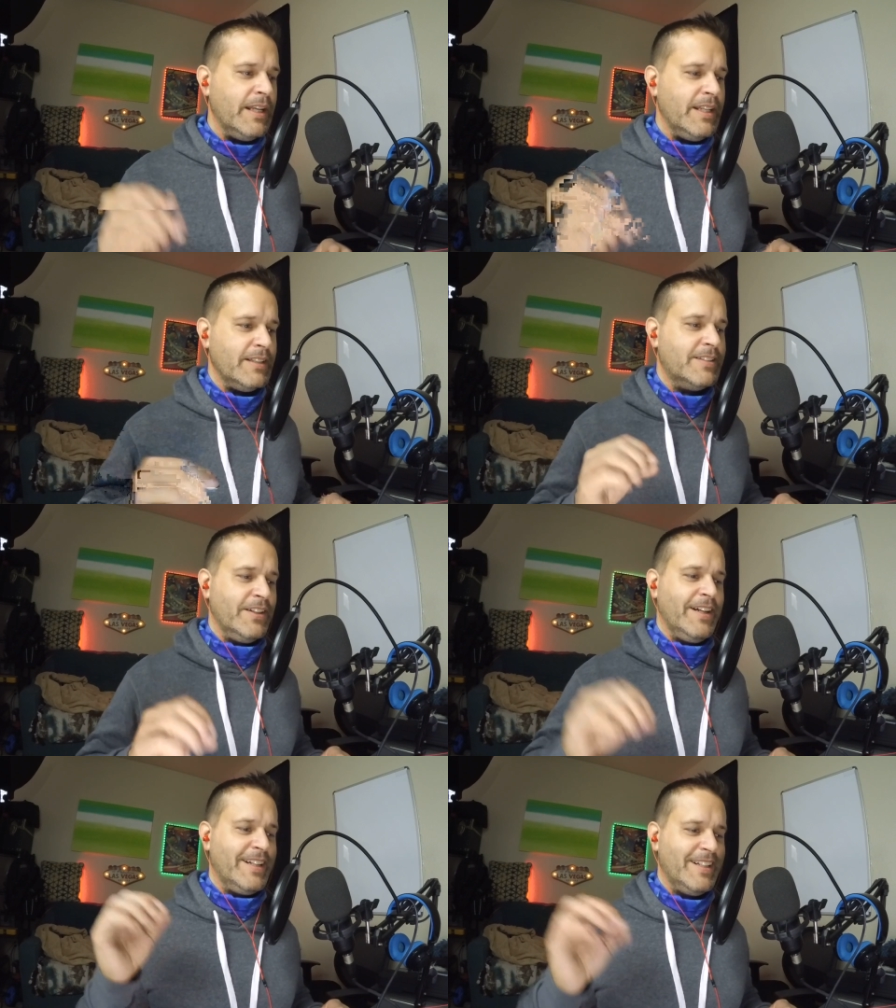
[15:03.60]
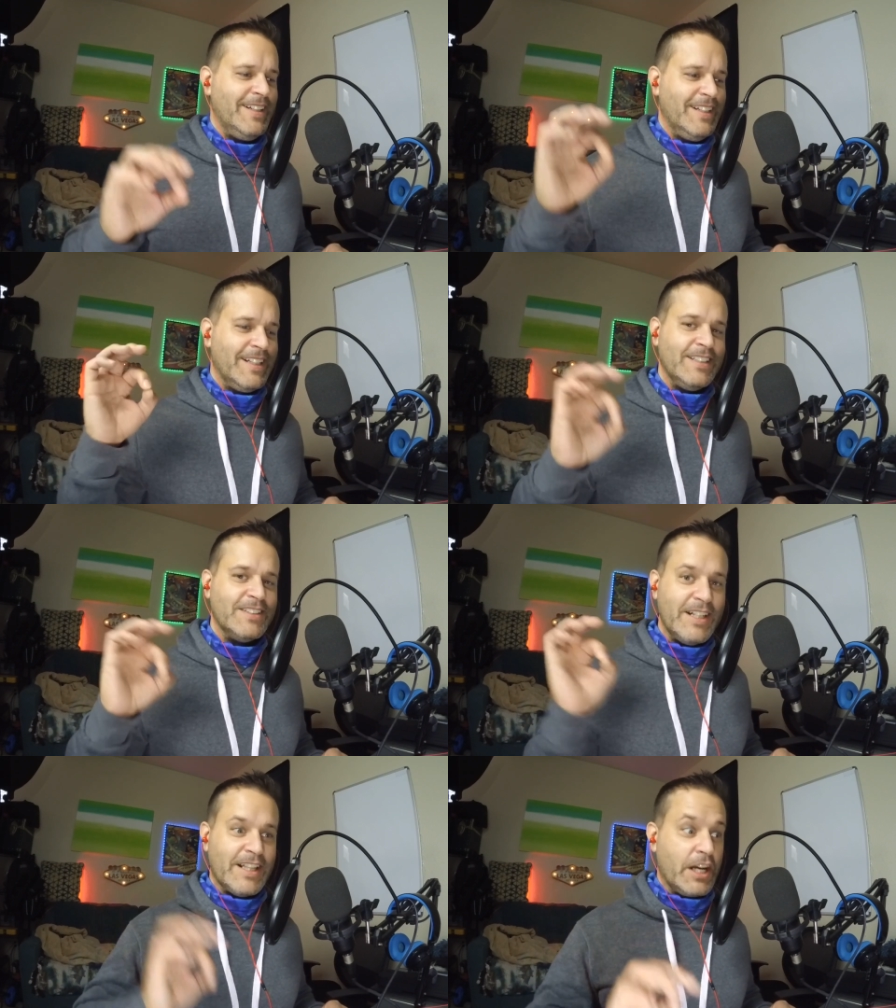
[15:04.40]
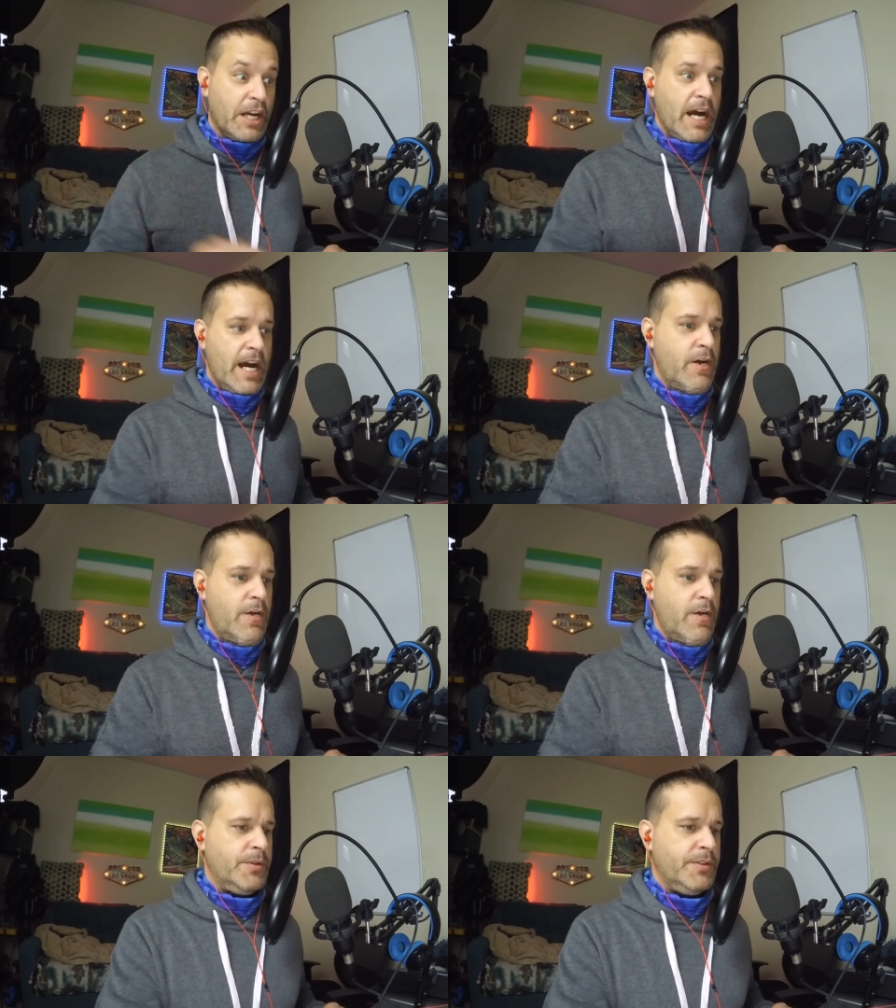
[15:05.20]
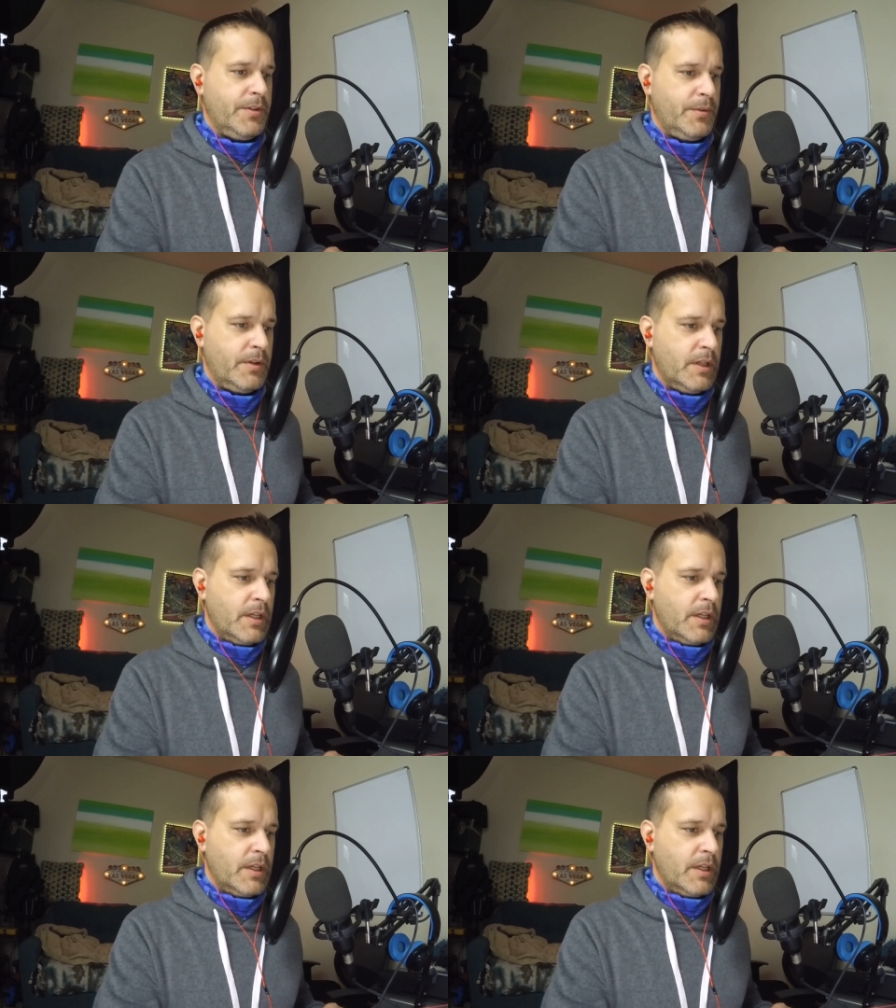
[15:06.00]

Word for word: he's like the guy to go to.